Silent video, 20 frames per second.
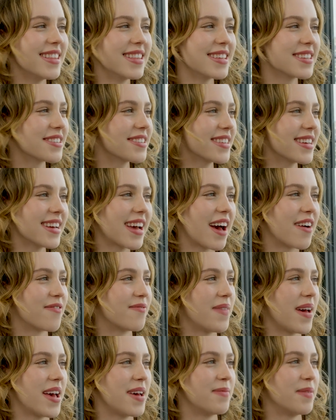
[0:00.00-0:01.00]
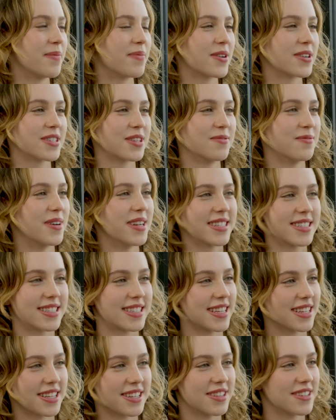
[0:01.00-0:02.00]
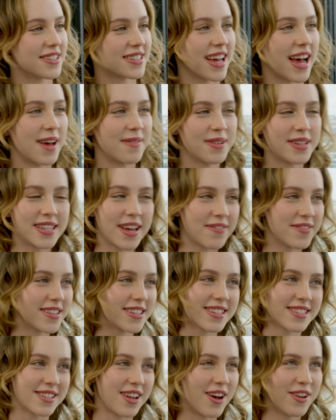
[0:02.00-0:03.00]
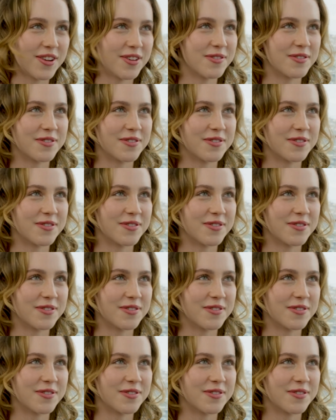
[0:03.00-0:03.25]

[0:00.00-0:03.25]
Literally, I have met him in person one singular time. Yeah. He definitely does not